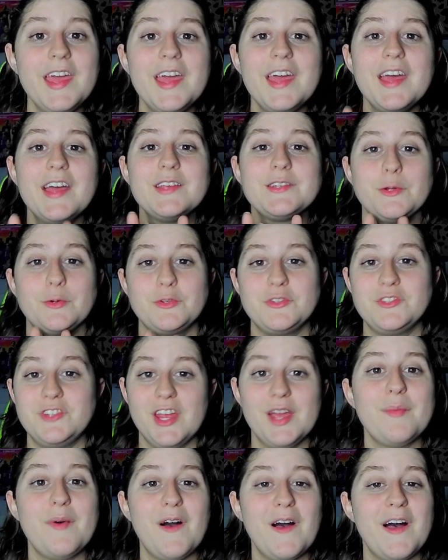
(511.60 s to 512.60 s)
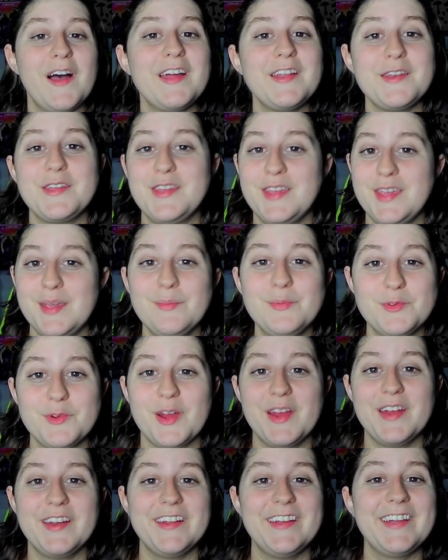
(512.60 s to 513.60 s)
So jam on, keep
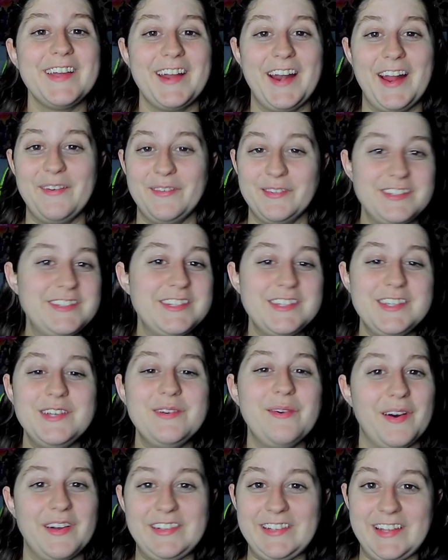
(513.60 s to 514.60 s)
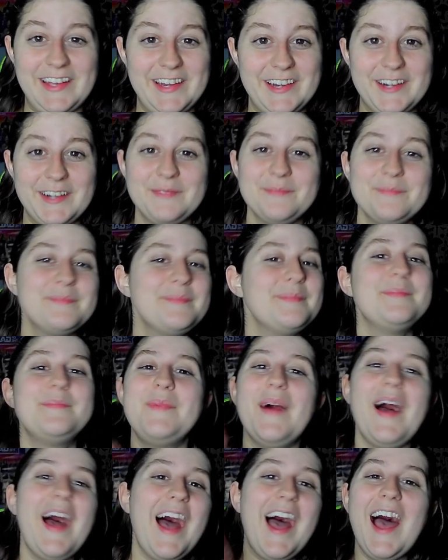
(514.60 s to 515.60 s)
trading, and I will see you all later.
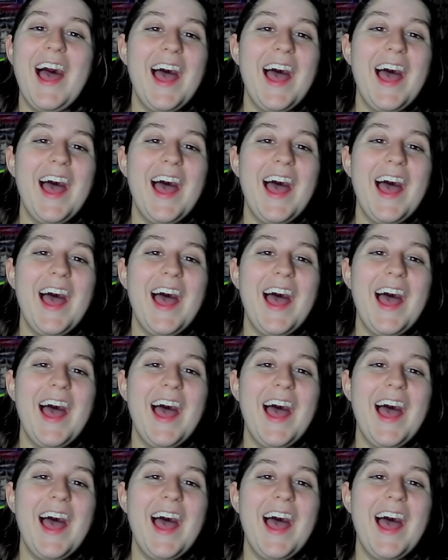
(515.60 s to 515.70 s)
Bye!